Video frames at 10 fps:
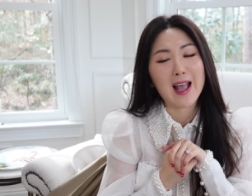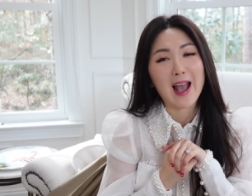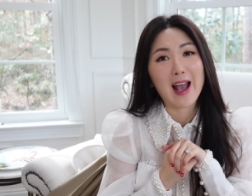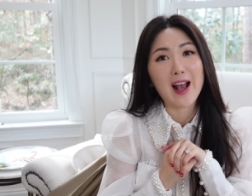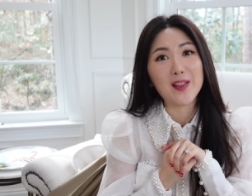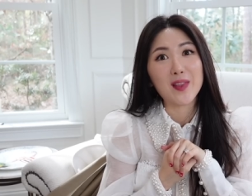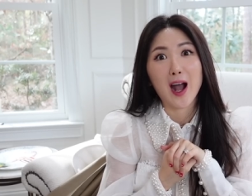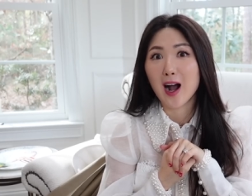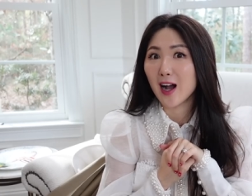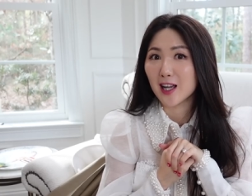And
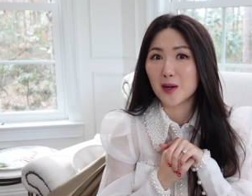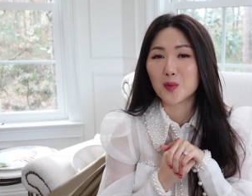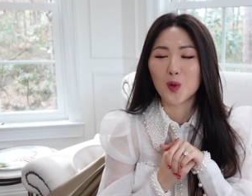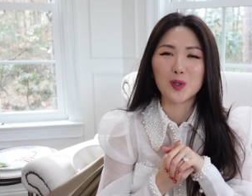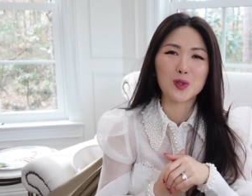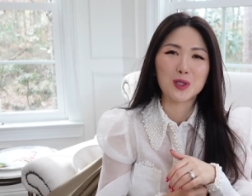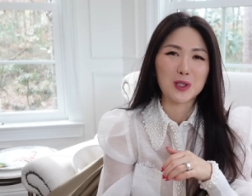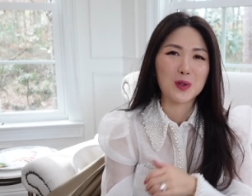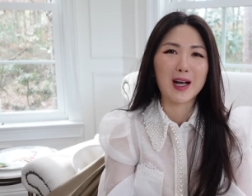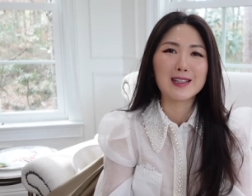I am going to see
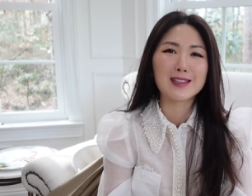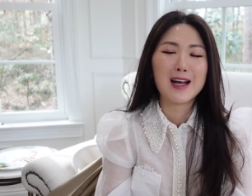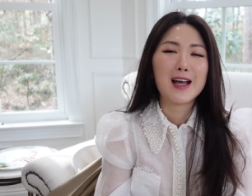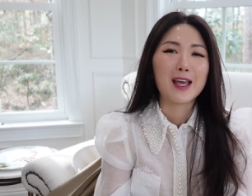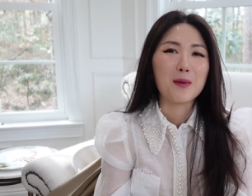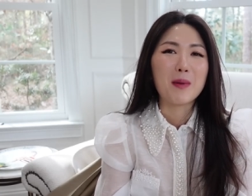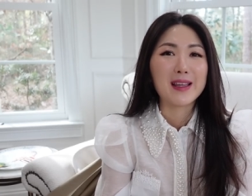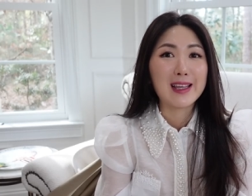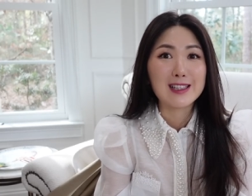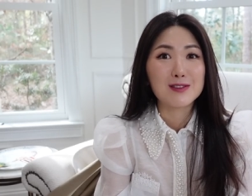you guys in my
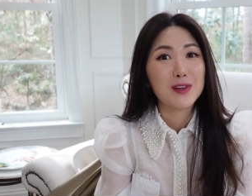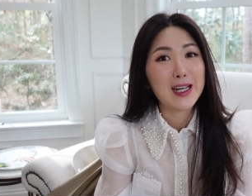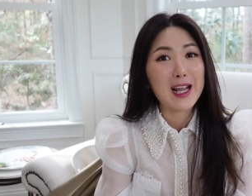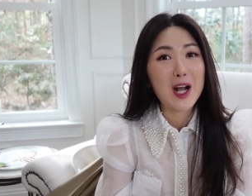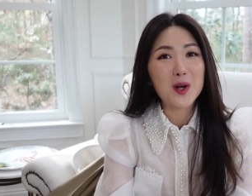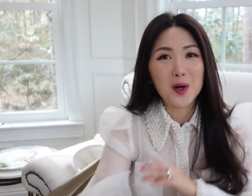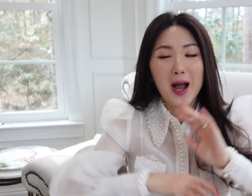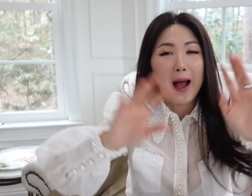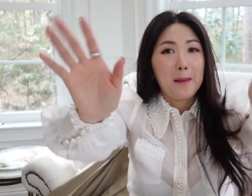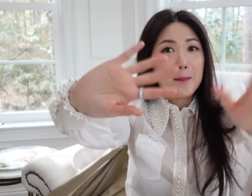next video.